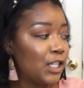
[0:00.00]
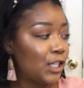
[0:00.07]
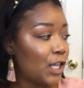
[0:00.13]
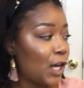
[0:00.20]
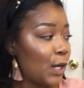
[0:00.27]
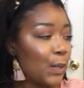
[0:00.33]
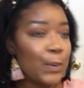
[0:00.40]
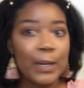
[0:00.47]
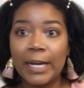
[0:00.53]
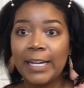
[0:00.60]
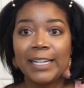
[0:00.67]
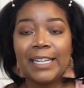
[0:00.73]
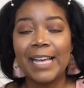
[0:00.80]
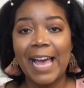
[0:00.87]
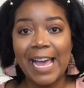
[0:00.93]
So,
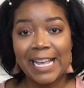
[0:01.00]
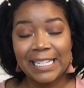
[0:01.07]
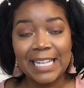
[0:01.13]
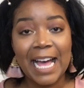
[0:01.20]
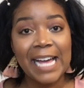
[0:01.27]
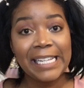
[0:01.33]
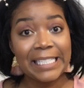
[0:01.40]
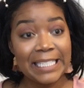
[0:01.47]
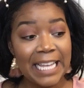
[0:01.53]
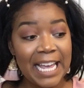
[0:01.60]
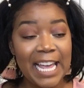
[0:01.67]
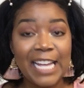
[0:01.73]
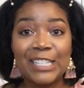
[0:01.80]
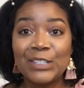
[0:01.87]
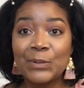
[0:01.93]
as I
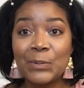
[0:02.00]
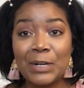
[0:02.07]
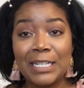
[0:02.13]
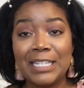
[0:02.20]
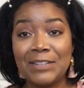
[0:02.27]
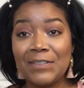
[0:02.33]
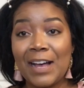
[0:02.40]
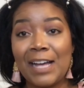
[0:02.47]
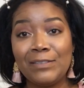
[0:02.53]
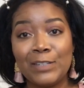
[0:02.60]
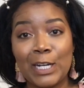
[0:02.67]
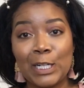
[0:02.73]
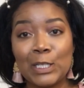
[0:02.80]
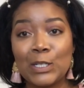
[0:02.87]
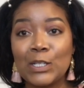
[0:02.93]
said,
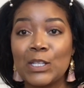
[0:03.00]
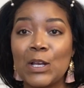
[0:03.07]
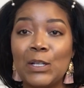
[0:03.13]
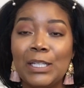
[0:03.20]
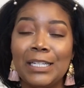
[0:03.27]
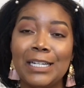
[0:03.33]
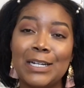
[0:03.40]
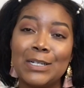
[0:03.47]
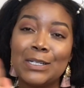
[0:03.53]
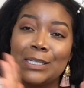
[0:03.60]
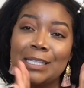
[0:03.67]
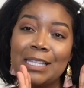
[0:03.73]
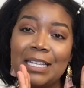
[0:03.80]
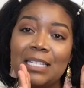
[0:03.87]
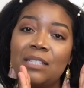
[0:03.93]
$25 only goes
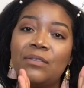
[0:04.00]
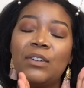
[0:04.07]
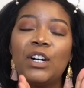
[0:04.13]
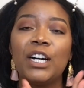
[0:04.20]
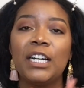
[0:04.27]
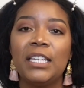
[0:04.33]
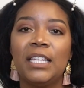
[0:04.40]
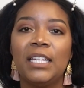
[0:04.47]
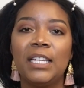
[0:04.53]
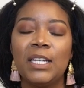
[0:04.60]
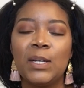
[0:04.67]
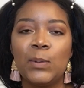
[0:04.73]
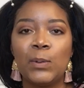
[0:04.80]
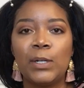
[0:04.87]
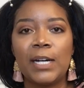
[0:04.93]
this far in the
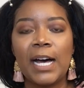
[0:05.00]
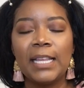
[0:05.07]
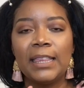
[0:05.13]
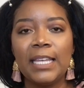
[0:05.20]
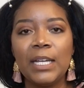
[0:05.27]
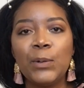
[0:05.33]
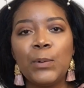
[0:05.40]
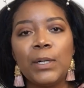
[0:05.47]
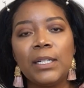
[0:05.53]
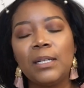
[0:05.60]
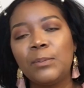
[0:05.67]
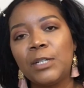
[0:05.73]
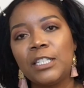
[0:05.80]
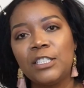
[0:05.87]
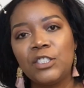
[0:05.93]
Goodwill. I think what
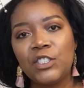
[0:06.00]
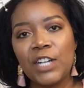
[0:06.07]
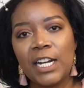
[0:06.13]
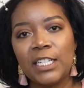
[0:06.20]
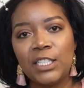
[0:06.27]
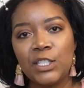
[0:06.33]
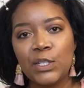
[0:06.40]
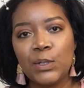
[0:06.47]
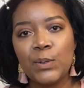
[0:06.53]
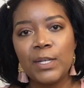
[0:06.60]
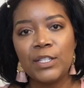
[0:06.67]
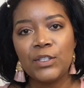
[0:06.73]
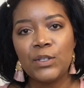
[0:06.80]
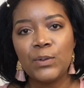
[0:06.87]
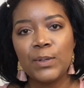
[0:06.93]
I'm gonna try to do
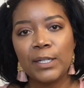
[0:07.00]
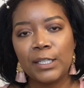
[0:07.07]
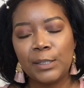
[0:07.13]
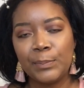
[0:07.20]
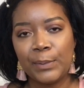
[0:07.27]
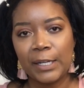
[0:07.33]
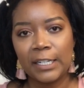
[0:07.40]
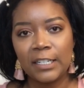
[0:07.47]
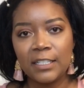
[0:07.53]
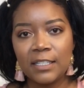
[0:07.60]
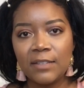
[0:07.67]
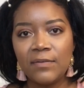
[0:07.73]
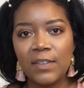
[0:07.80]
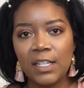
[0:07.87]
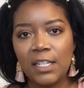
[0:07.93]
is do a
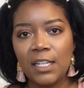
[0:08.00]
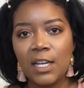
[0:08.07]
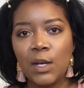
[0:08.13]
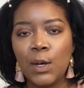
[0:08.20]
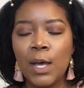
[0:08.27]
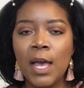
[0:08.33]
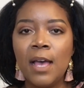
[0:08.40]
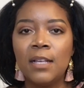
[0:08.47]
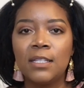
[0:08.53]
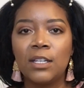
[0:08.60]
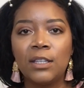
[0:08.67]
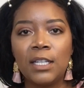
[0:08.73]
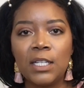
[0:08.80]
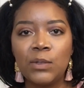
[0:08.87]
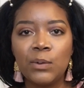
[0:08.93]
comparison video.
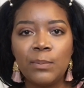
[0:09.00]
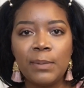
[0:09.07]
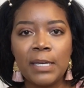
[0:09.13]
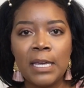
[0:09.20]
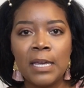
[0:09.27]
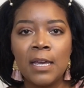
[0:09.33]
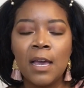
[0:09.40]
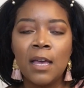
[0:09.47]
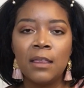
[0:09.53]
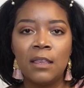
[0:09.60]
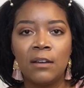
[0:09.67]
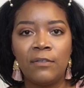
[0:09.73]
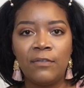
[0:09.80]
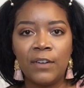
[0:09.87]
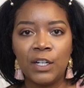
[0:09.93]
So this will be
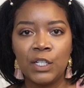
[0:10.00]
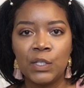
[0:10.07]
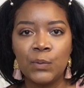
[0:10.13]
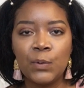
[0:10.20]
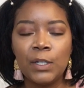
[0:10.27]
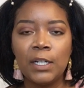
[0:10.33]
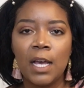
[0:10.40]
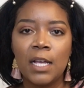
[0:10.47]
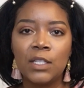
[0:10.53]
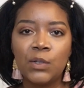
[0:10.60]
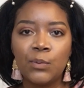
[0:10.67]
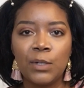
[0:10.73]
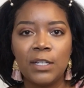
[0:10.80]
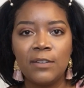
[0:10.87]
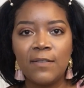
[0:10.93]
the first one,
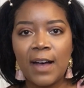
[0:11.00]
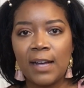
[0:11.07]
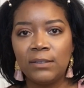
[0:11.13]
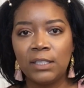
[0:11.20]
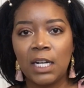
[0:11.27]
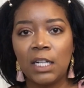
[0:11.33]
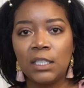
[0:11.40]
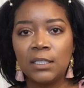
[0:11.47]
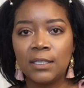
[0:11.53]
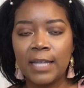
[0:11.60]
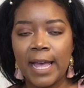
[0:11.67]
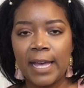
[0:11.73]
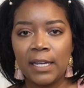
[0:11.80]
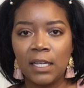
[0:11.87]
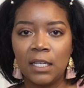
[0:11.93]
$25
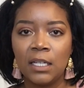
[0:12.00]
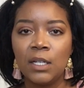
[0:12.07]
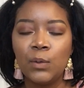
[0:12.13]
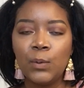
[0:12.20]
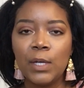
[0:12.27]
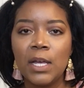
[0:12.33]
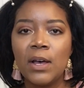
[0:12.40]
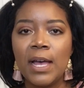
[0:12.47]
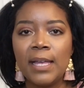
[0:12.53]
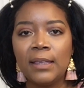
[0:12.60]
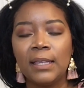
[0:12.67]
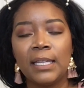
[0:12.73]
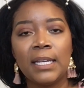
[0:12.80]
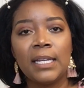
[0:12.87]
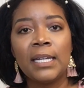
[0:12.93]
at Goodwill,
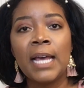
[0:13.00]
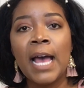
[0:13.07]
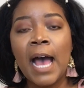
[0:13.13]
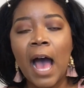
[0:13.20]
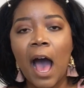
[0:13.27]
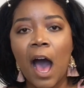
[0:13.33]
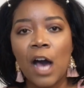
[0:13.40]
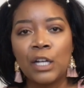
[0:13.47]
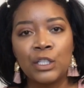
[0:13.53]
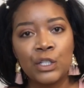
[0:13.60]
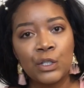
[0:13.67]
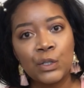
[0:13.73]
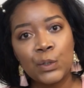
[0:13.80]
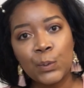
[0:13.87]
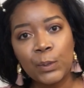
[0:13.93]
and then I'll
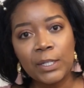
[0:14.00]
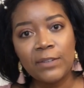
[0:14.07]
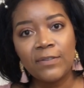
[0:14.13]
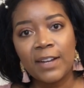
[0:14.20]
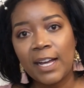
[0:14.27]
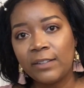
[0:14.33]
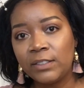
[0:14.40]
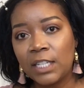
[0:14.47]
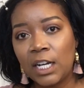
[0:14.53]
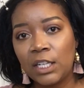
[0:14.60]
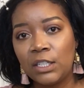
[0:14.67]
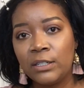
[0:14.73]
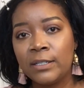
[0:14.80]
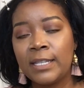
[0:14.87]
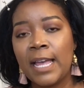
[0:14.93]
do
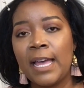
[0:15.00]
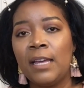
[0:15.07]
$25